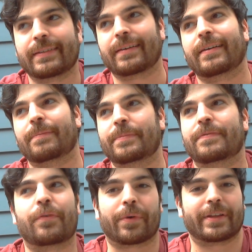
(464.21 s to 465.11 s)

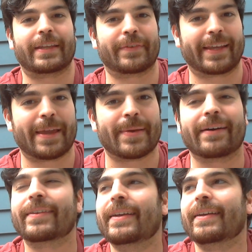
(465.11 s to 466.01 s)
before it even came out.